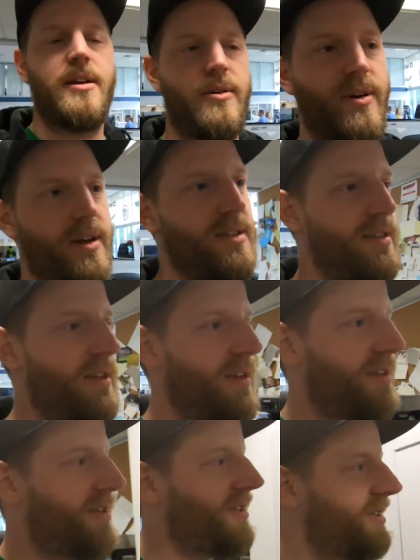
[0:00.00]
You ready to see
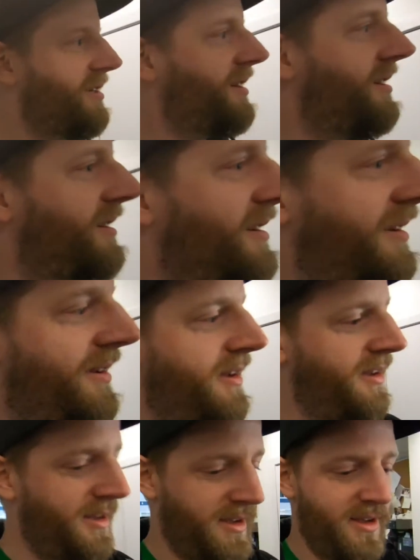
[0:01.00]
this?
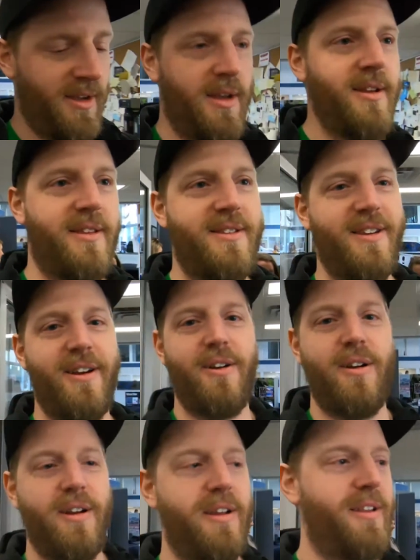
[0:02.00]
It's
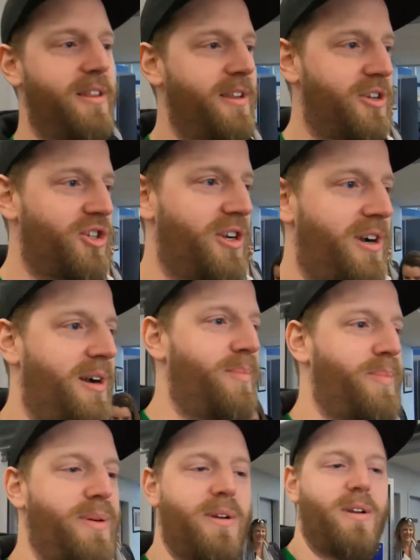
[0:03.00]
here in the
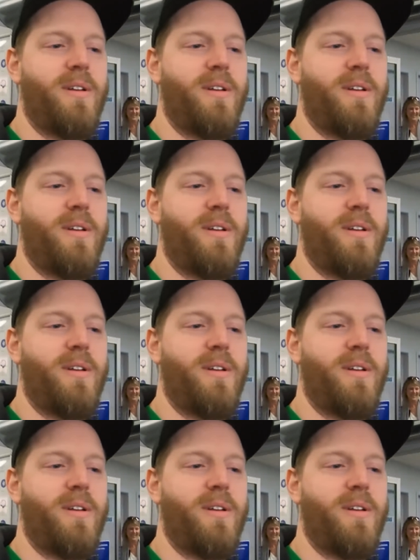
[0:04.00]
shop.